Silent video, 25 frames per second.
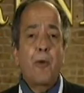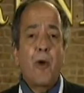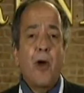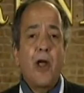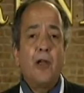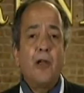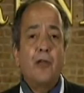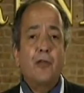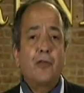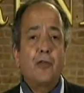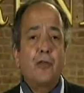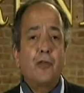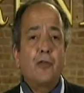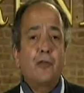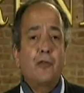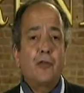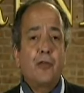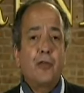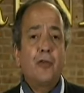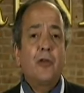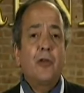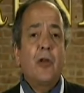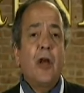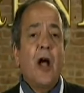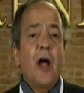prices
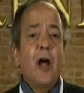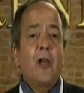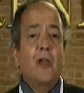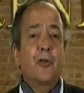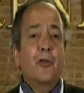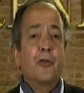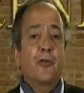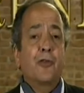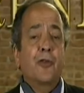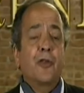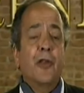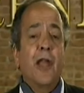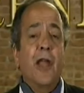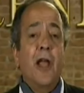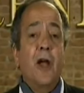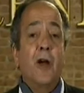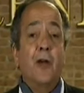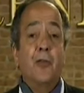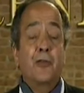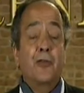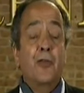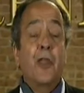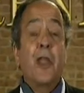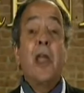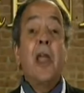$2 an
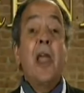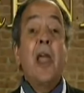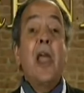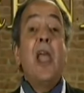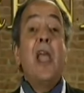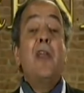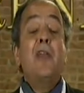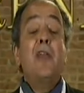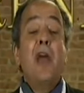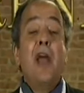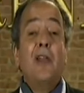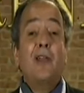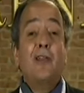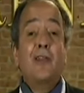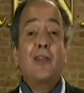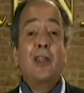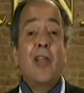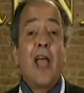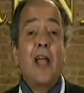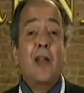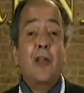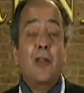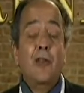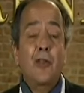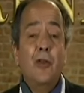ounce. Hey, that's
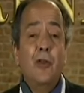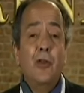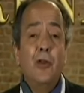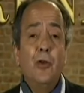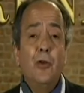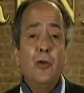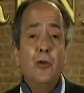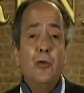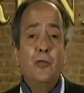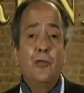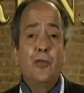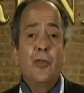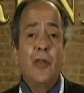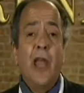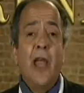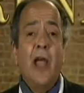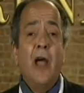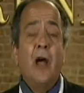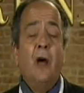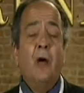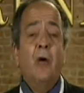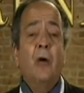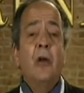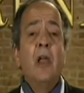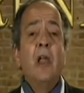out of the news
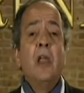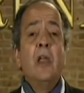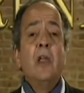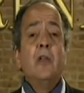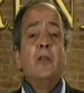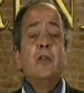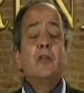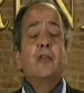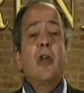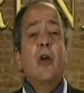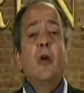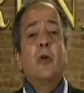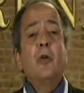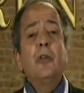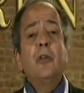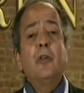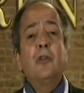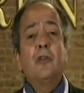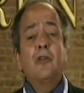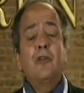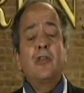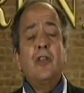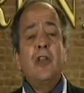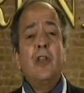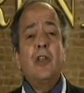now. So
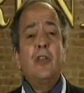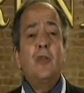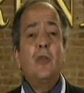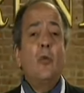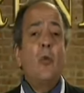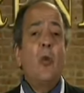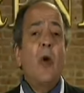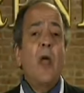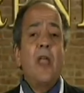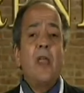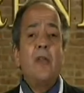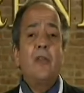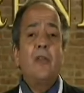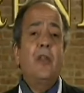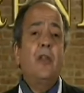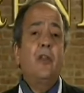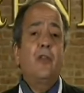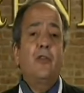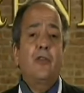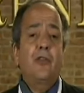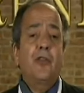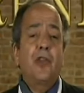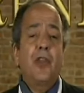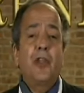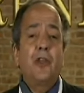you see the way
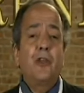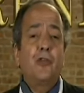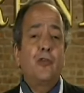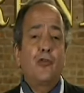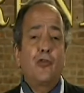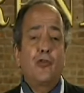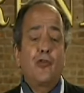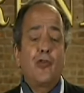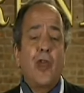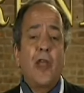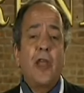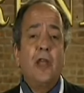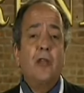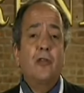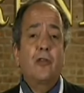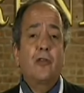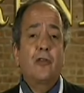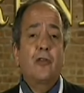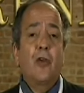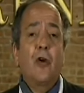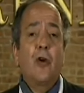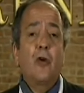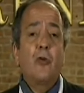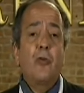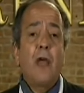these things change
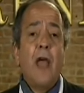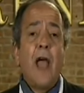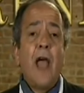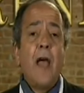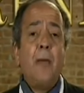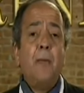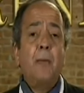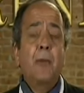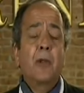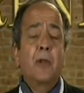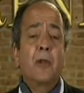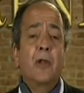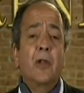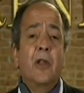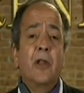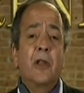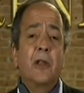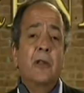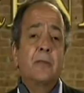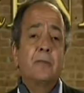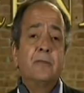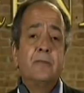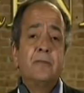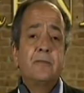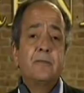so
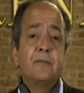rapidly.